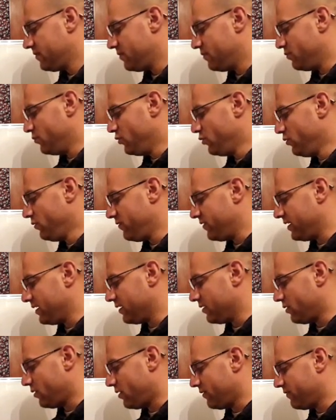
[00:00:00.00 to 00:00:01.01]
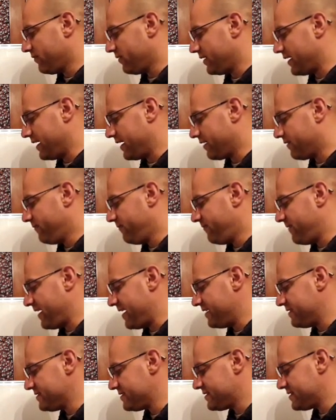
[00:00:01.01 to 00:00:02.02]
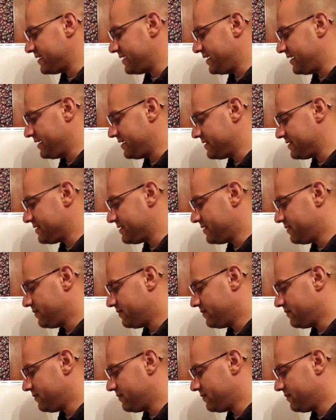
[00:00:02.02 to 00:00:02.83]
moving of like fences